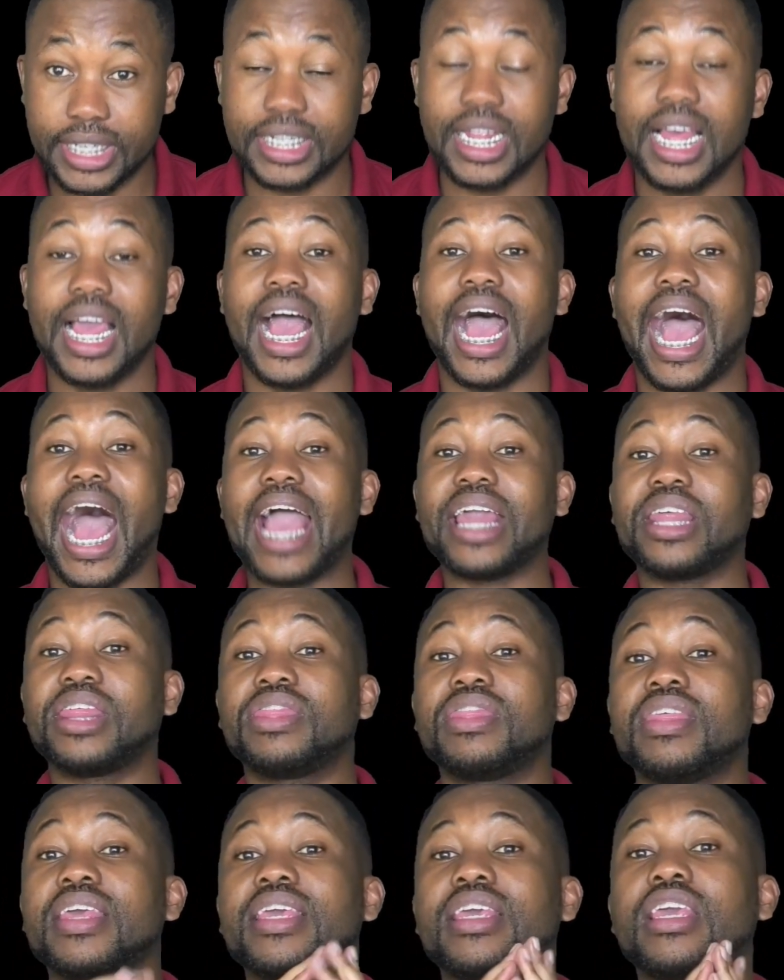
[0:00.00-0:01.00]
I
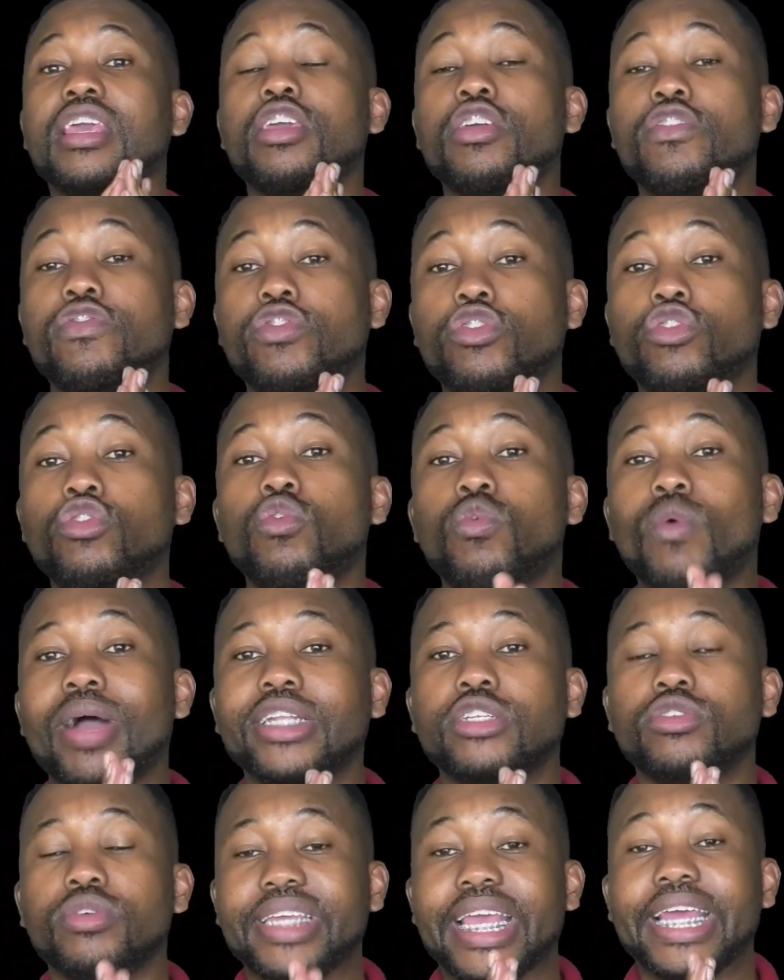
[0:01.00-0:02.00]
think if you want to
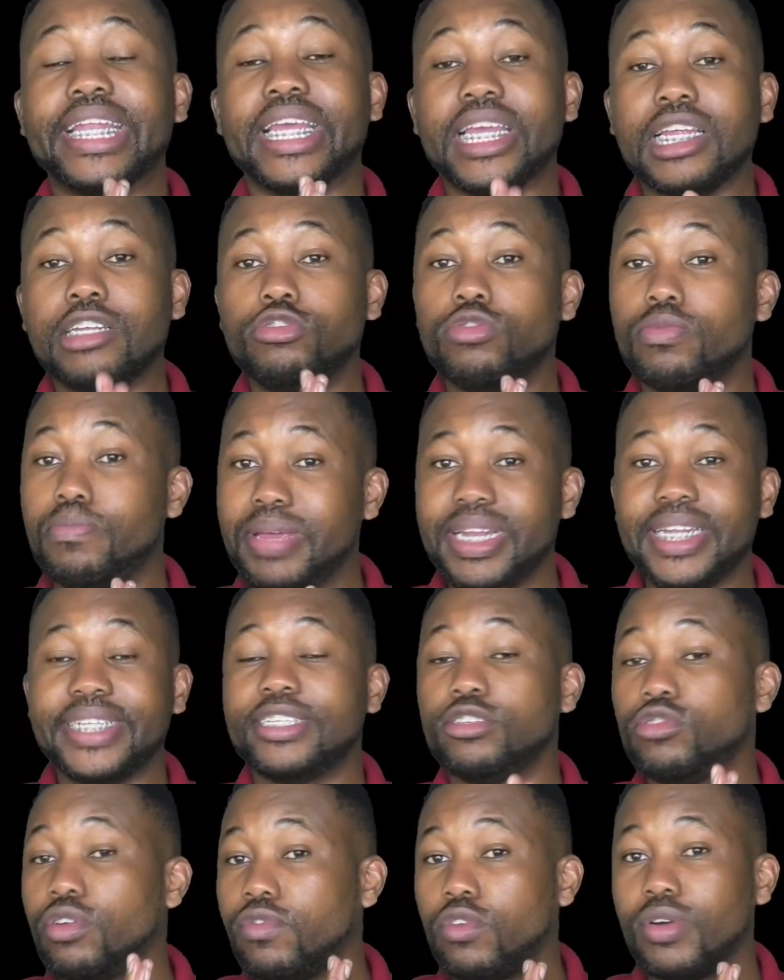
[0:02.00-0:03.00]
get into medicine, you've
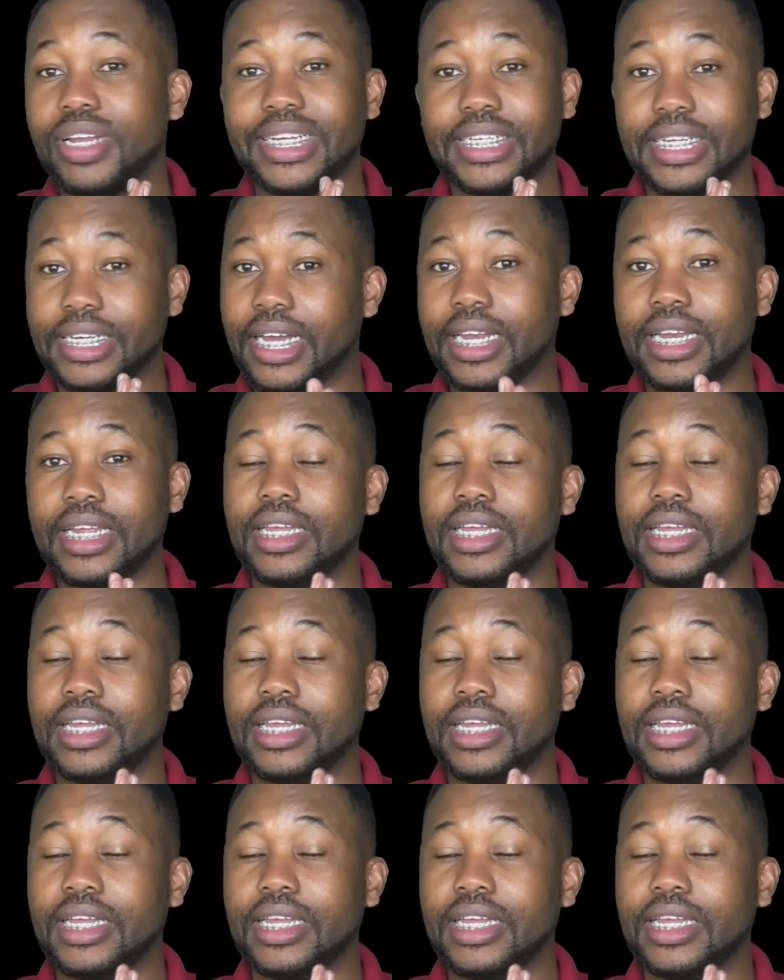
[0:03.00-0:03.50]
got a degree,